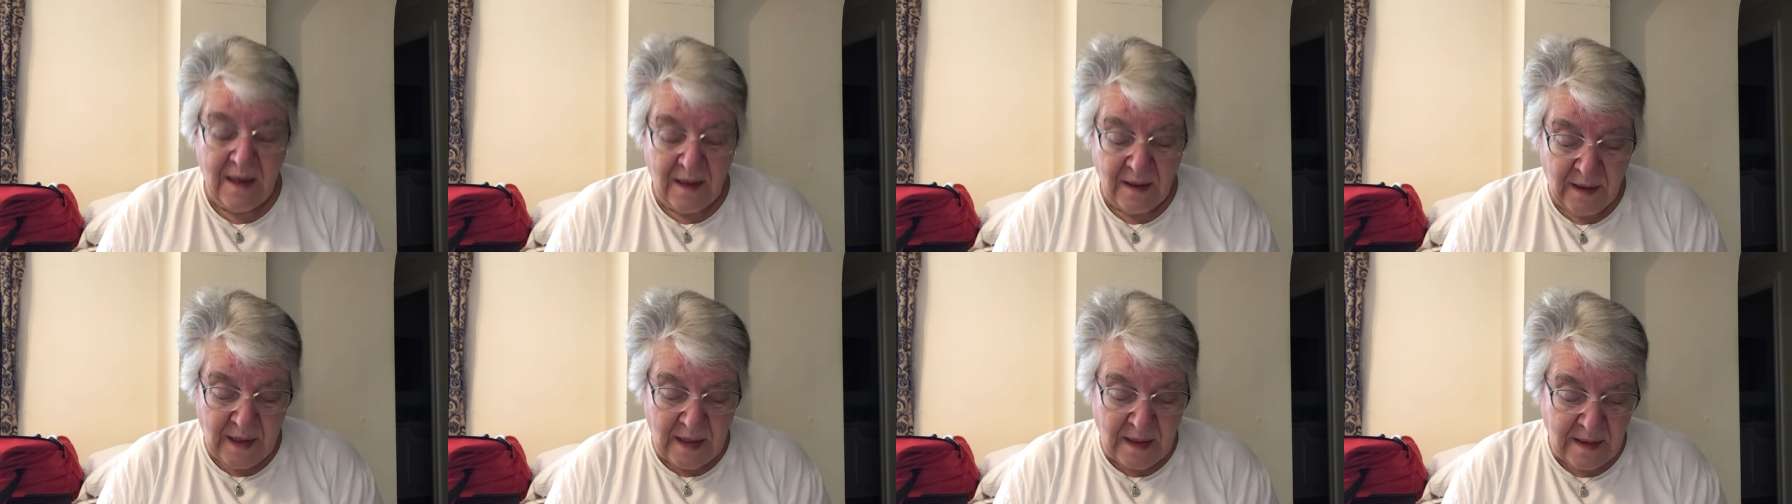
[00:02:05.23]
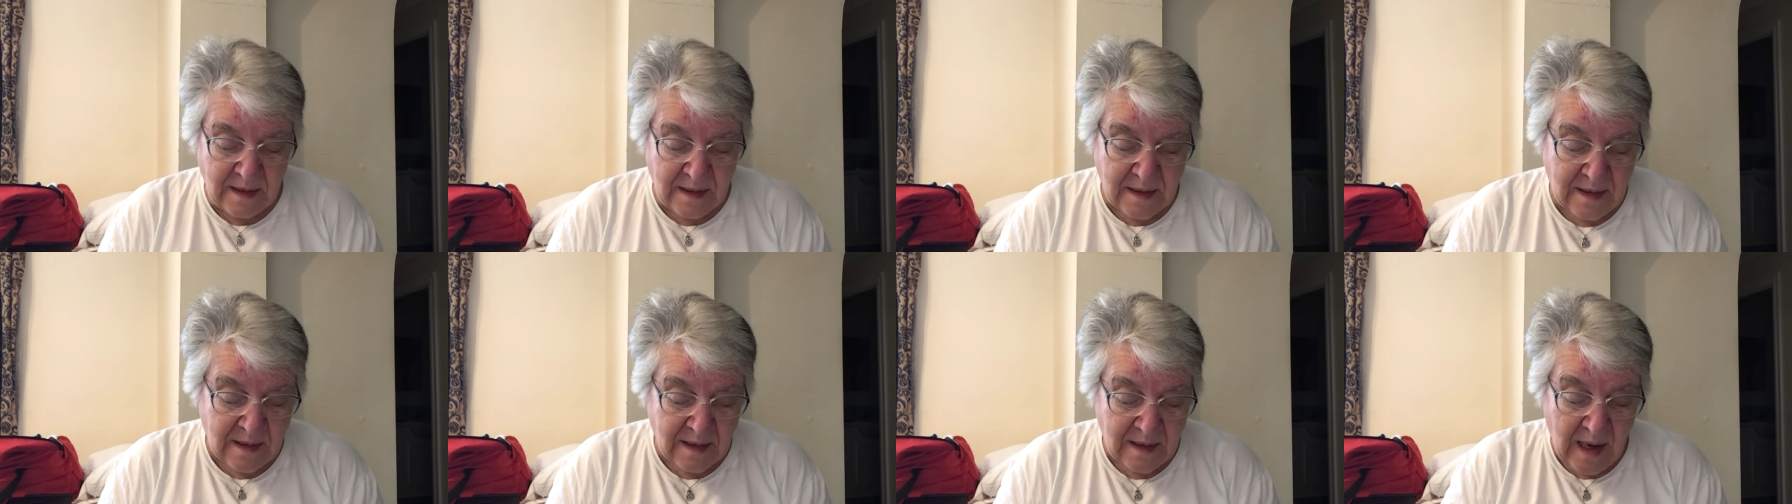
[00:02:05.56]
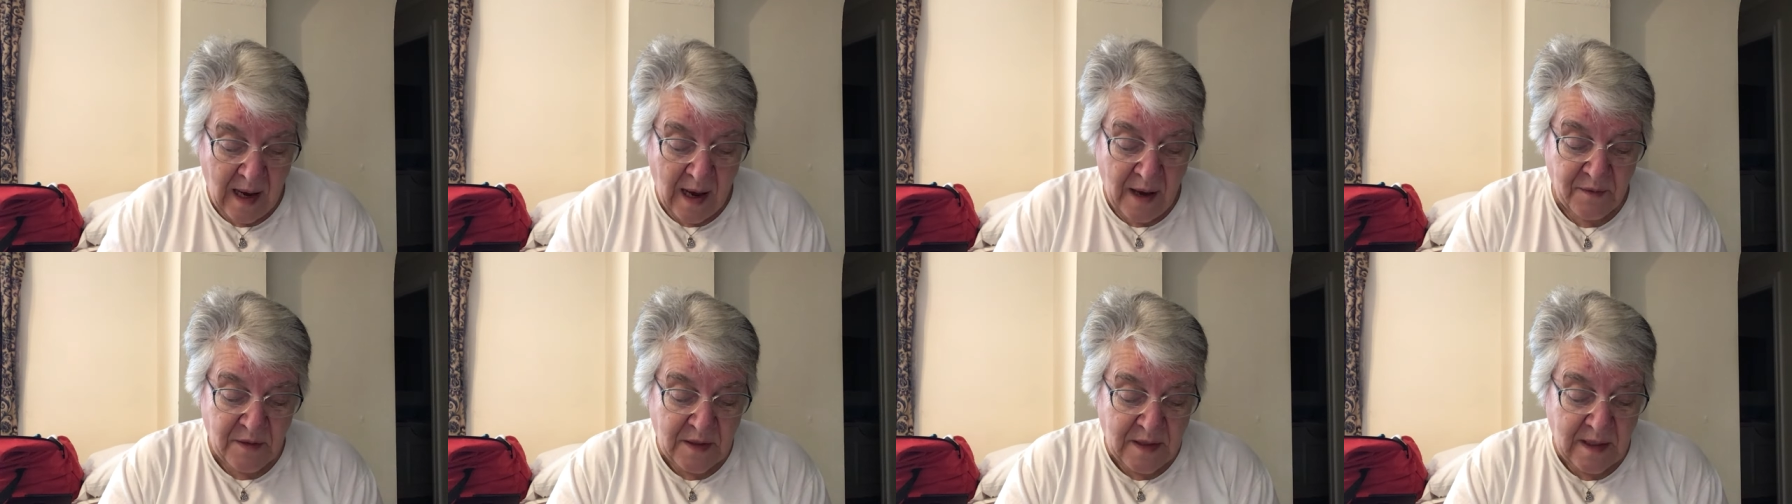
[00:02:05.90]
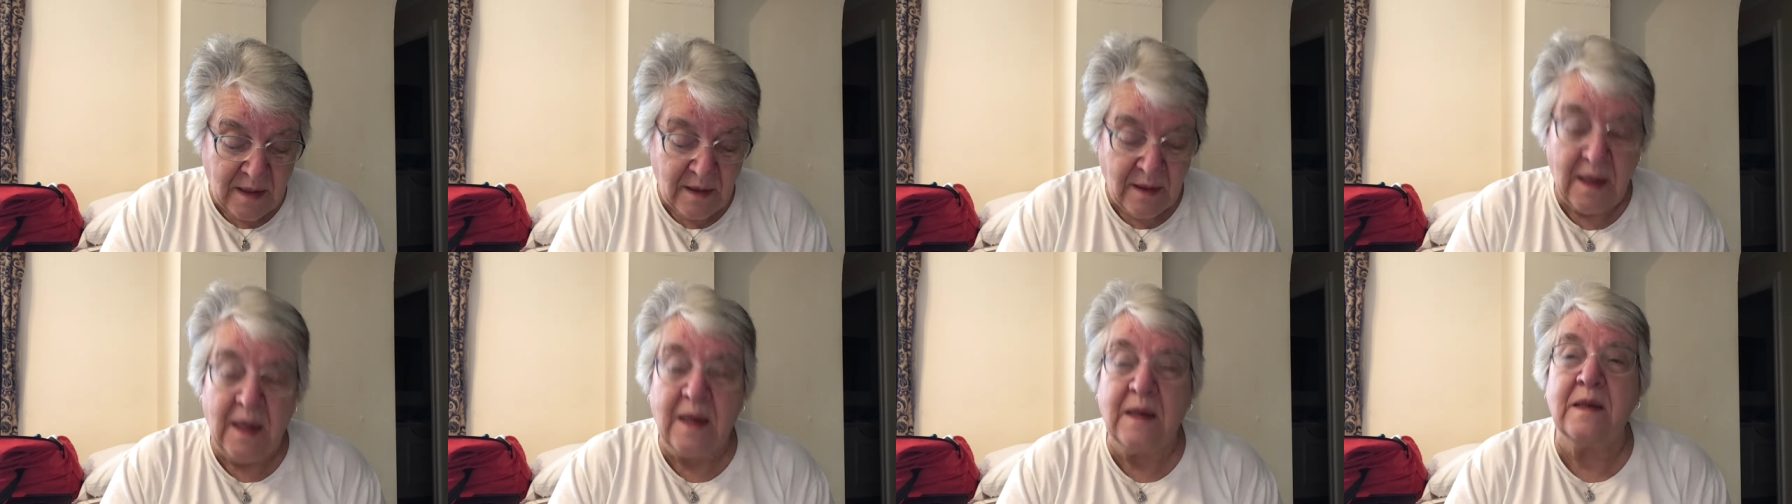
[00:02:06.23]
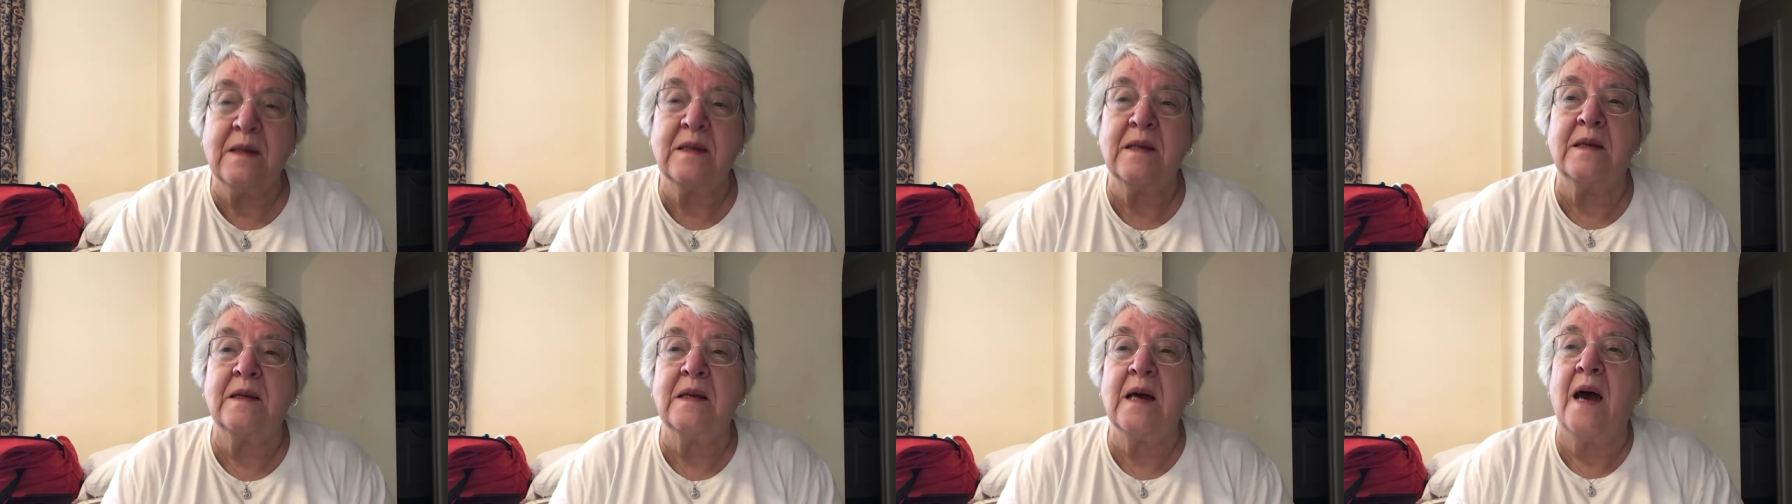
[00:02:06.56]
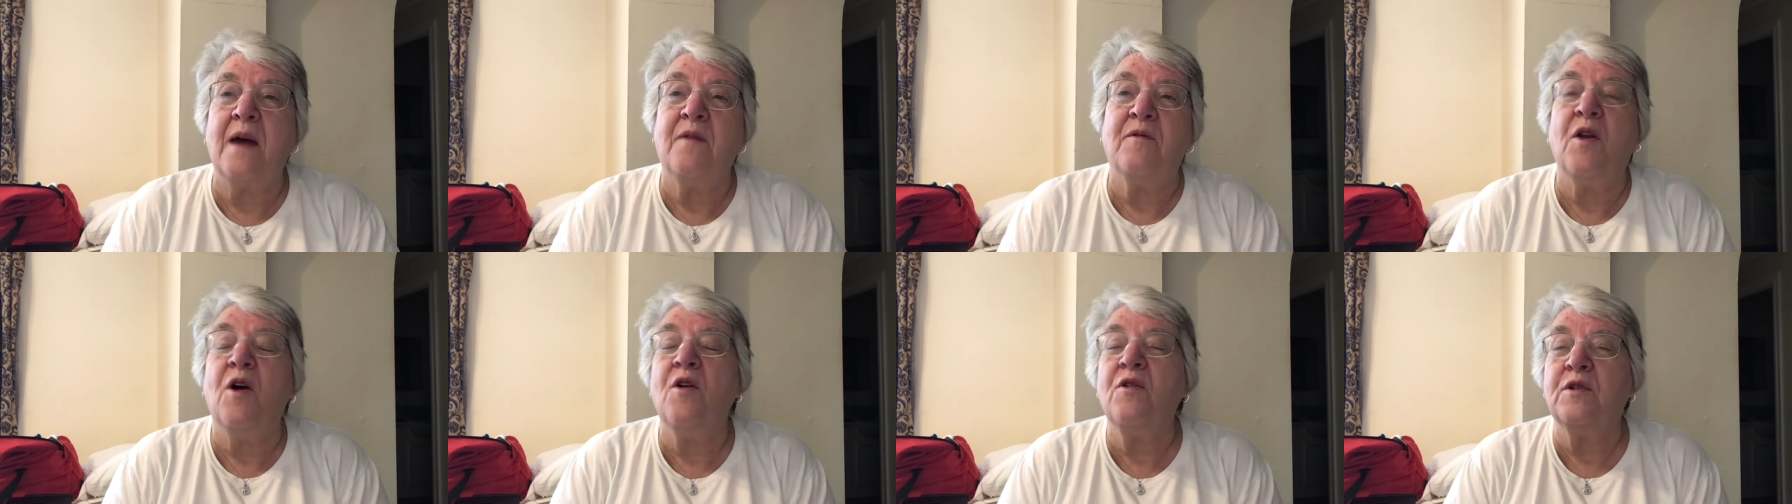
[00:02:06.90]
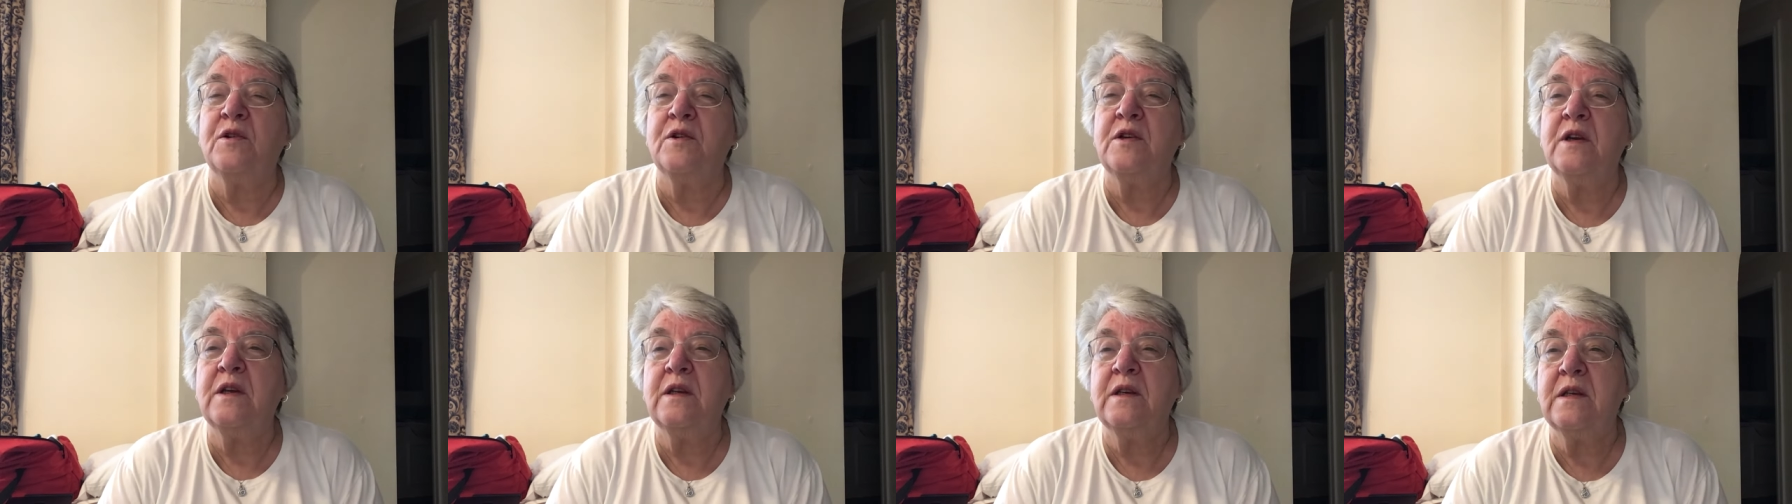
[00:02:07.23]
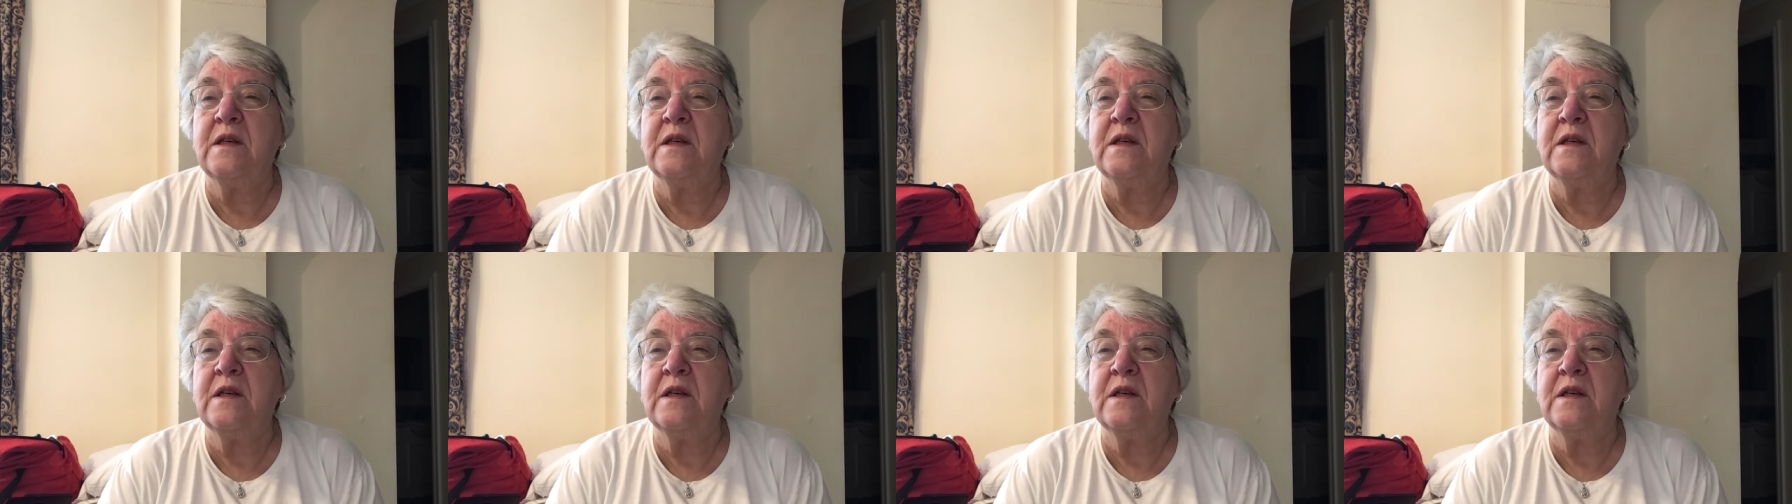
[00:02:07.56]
things I've seen things that I've longed